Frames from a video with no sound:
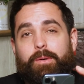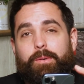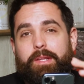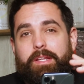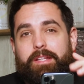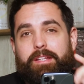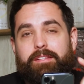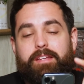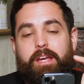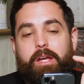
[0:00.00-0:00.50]

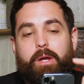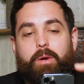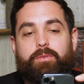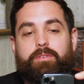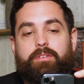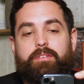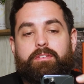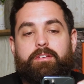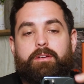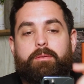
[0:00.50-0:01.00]
within this
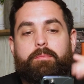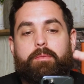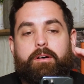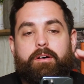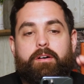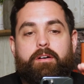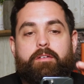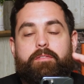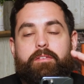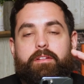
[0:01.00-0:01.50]
ecosystem
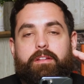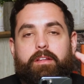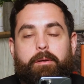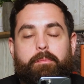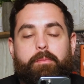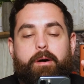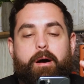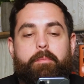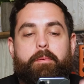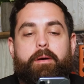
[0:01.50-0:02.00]
of
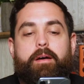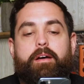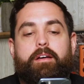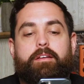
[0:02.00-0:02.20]
Pop.